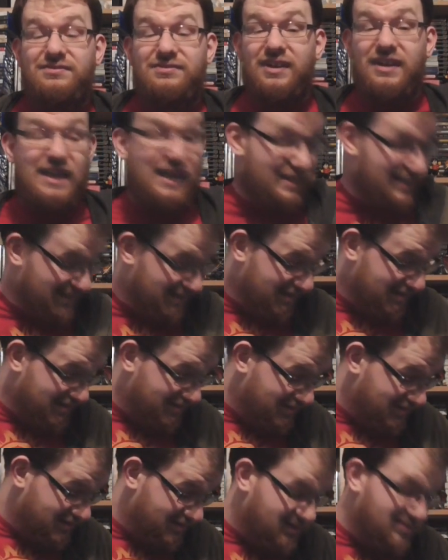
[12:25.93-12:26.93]
fucking,
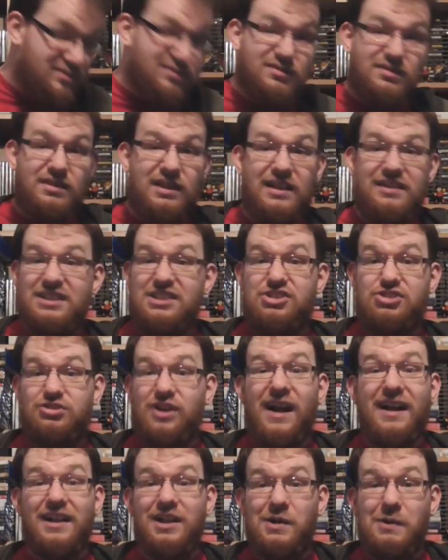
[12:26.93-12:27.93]
at least
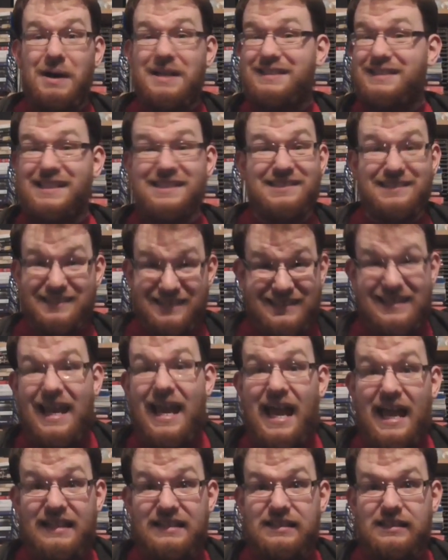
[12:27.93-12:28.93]
Dragon Quest isn't
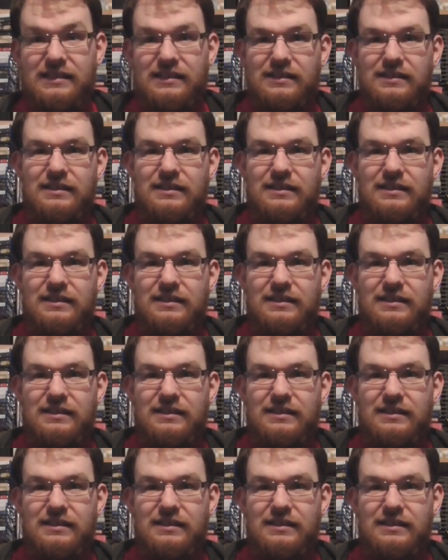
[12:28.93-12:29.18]
dead.